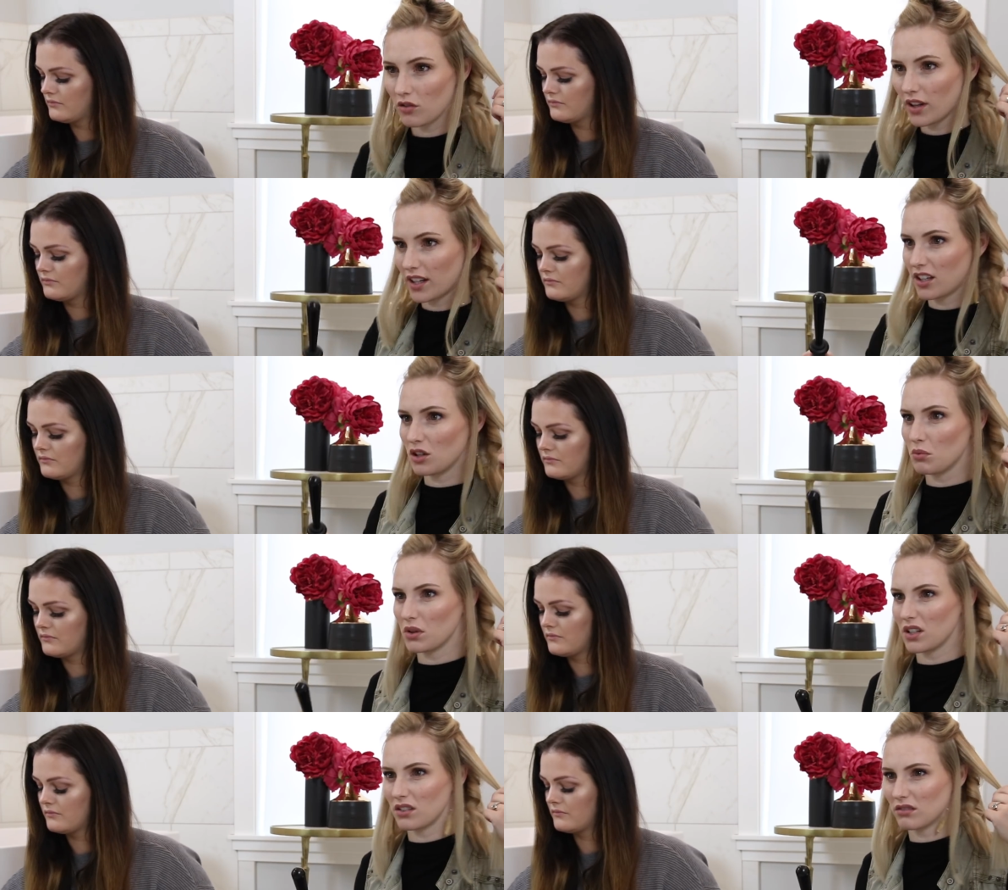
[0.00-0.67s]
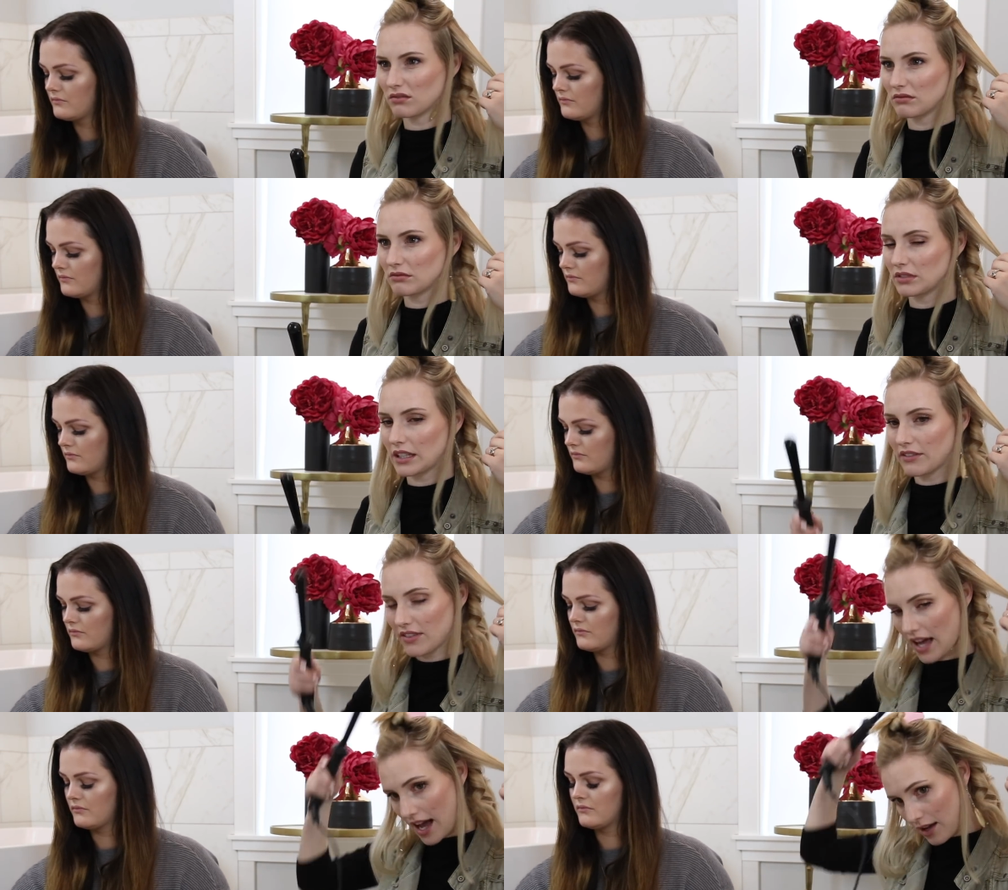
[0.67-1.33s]
Speaker 1: Like, you wouldn't
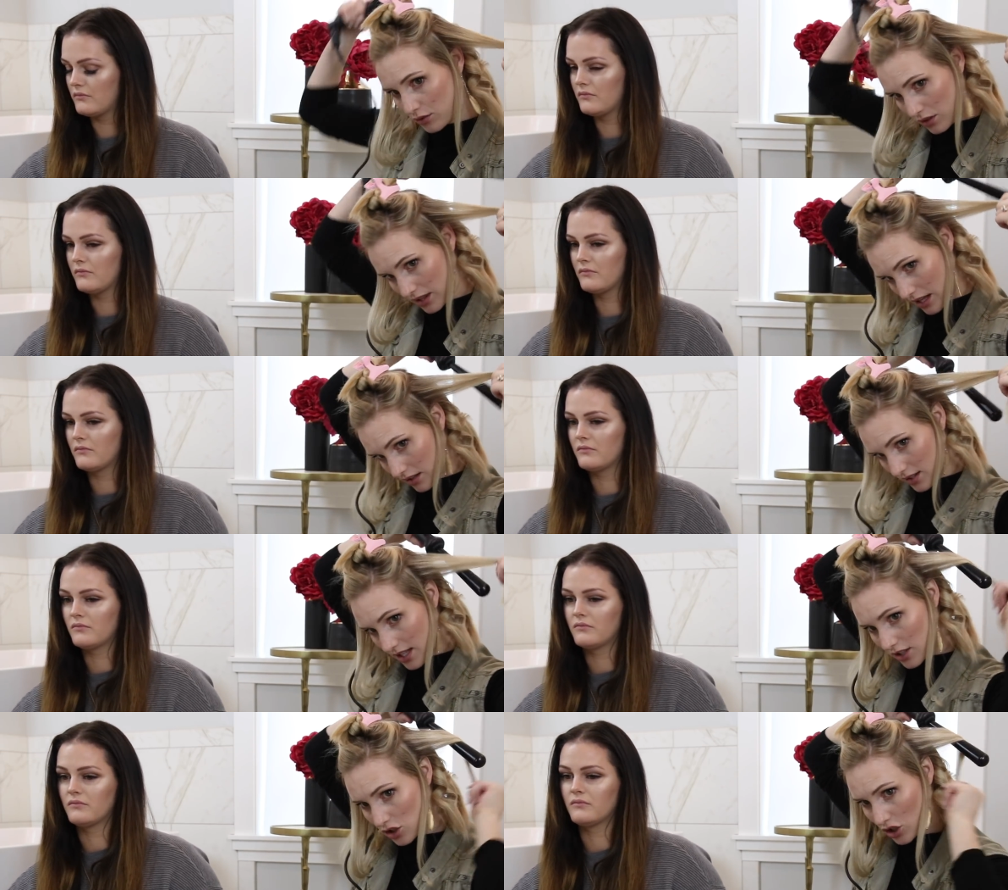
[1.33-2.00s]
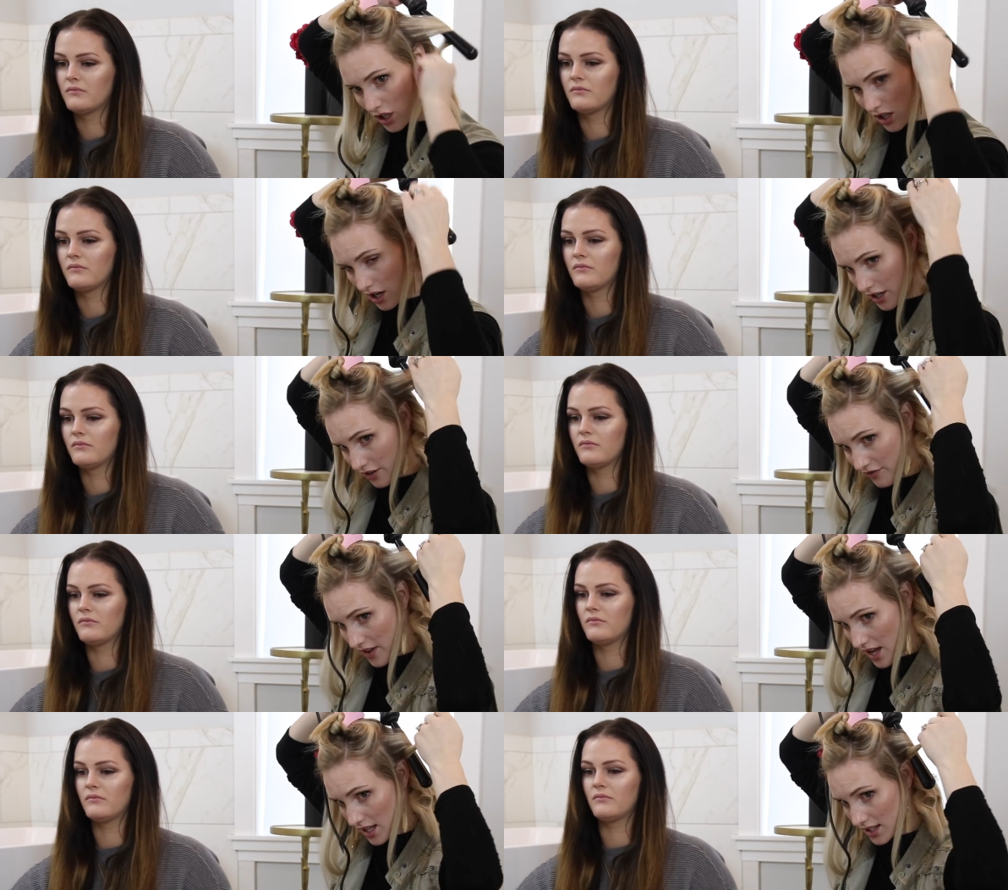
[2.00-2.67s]
leave the house without sunscreen on your
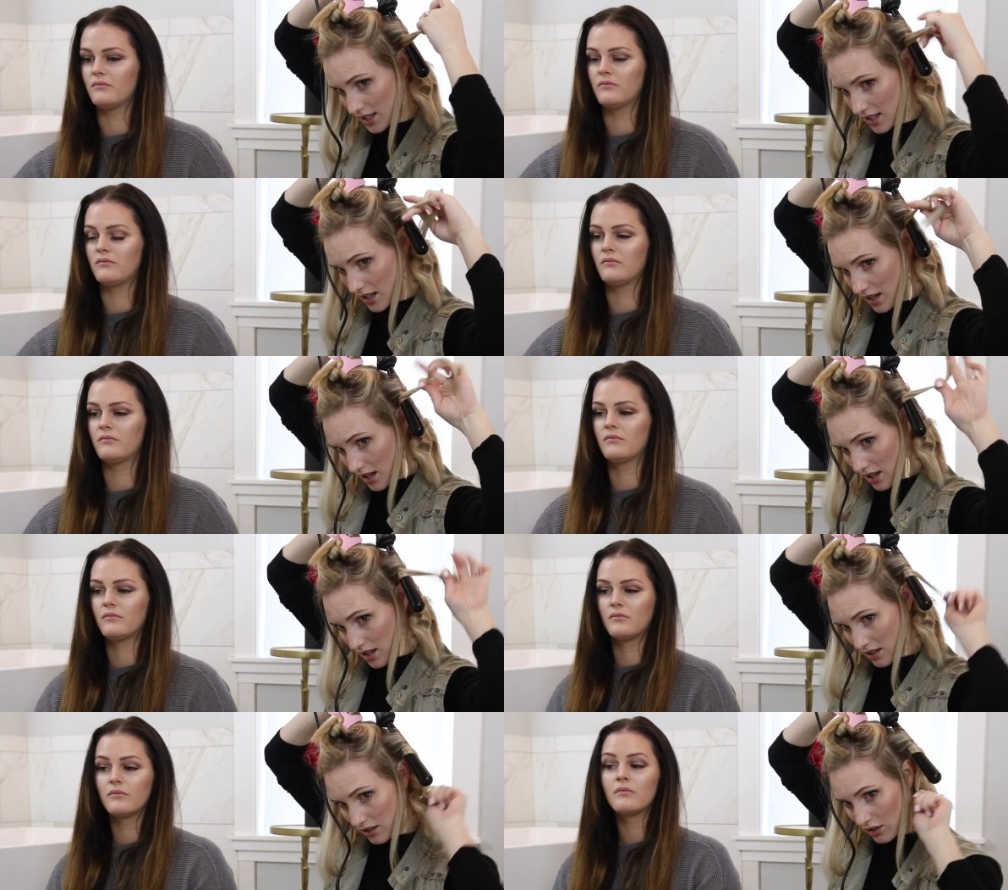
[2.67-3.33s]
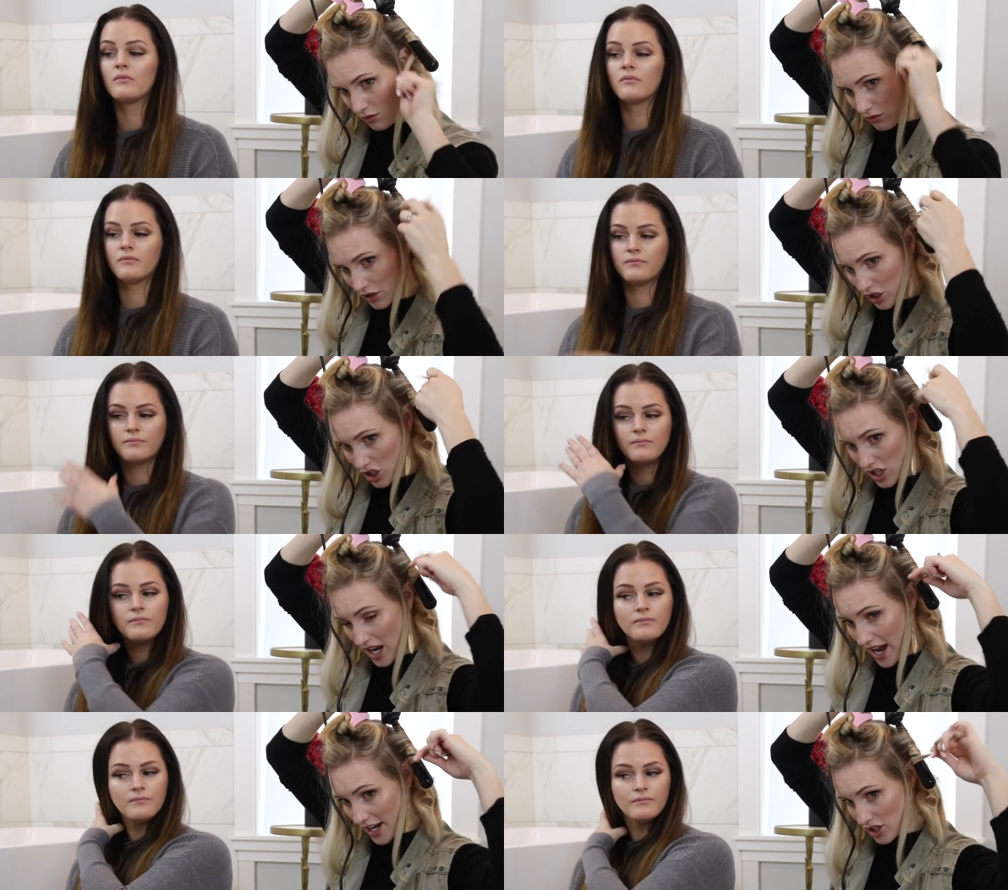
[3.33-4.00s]
face. You really
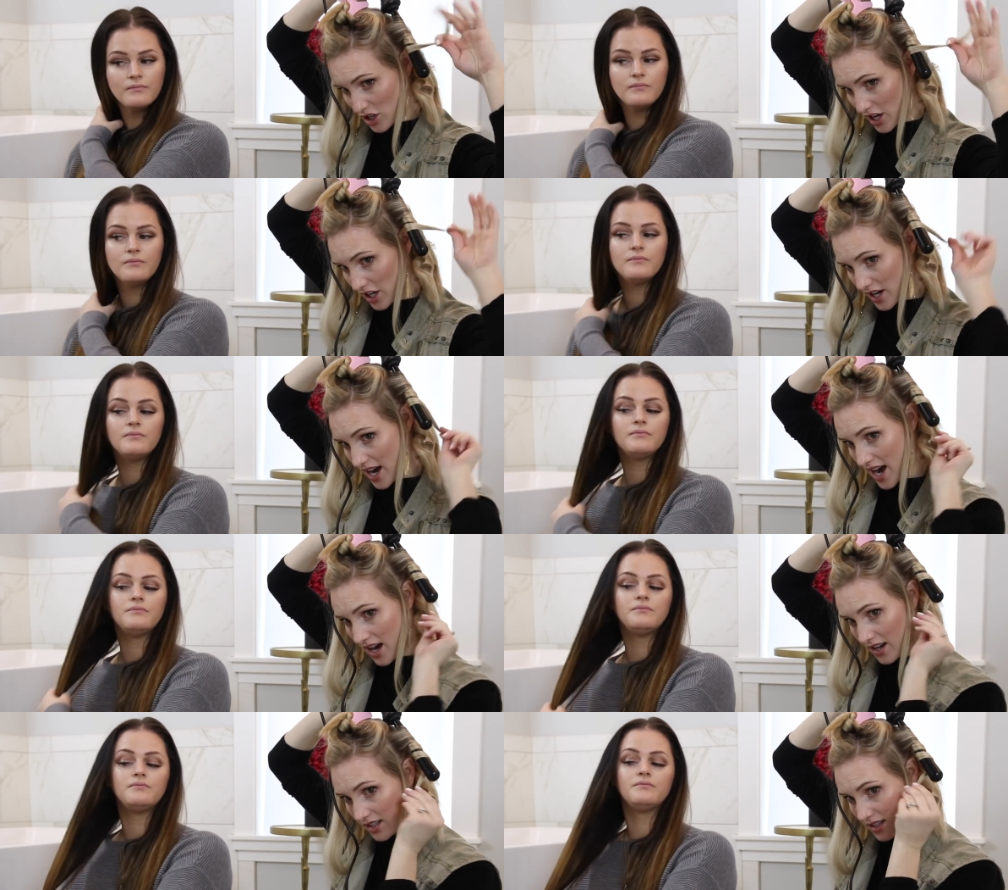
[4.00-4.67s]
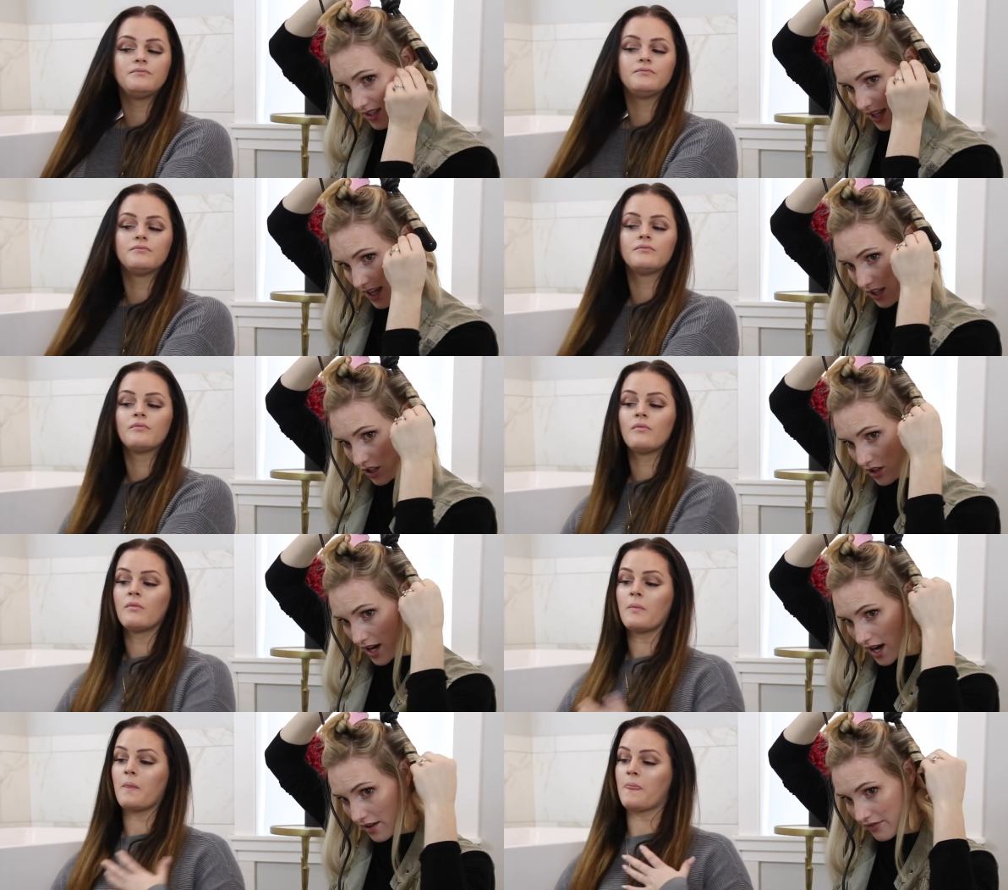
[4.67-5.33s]
should hydrate your hair. It's like
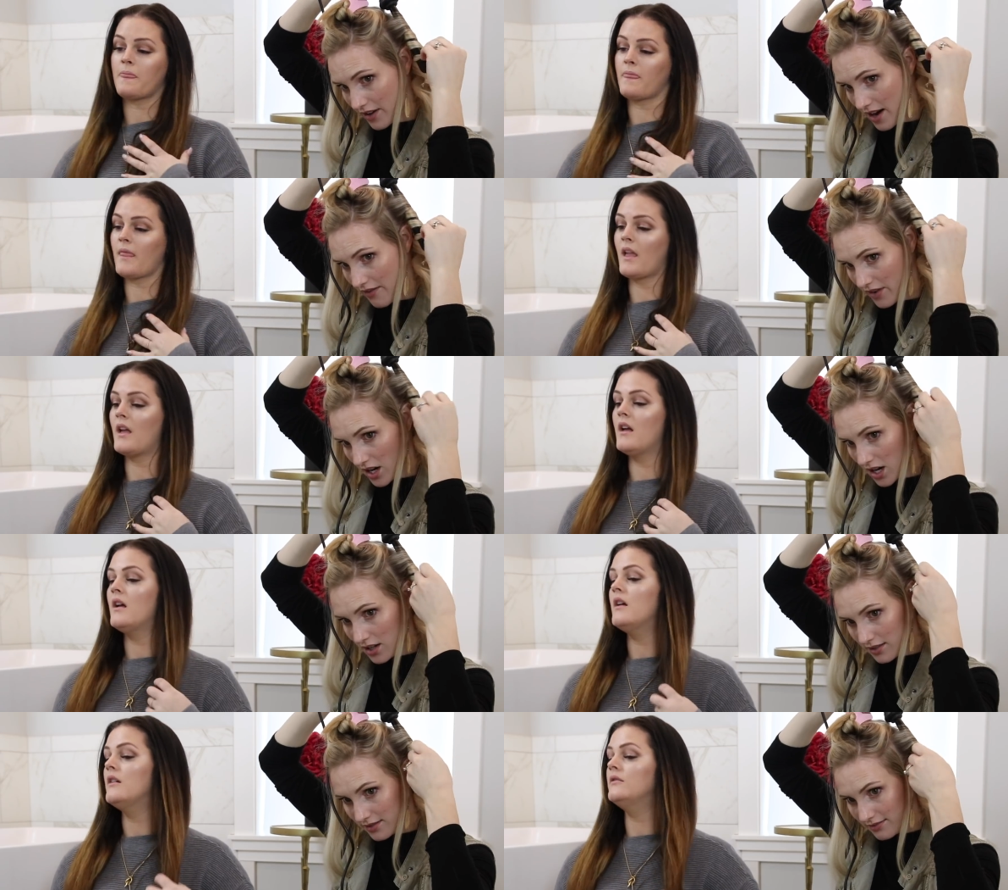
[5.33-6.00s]
your hair forever.